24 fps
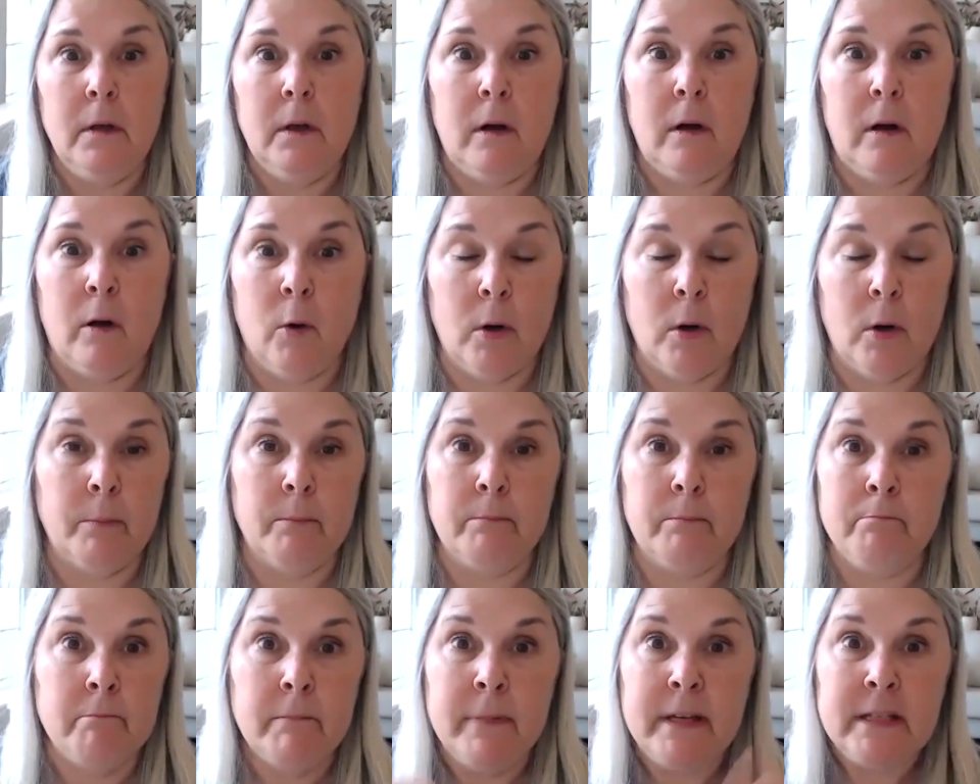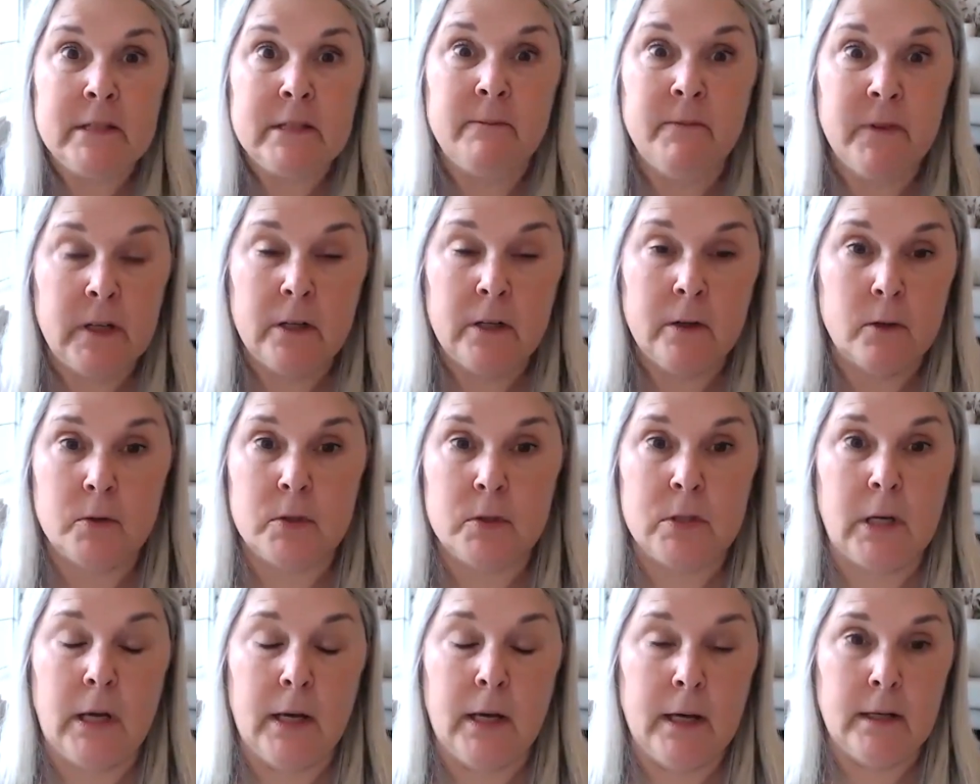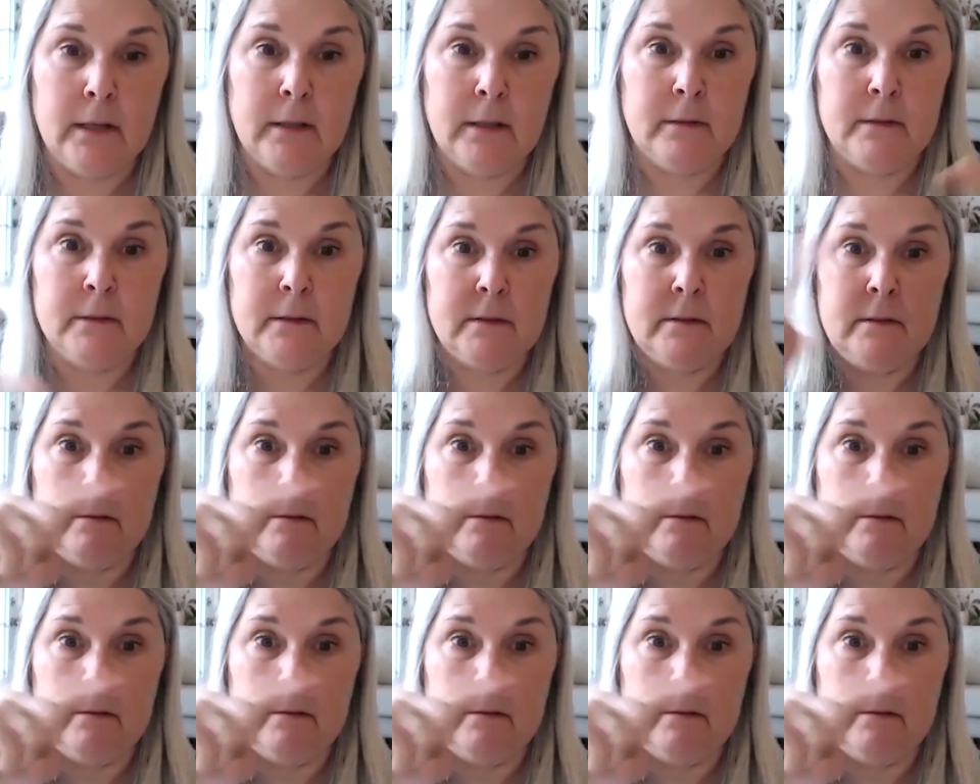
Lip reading: or make some videos and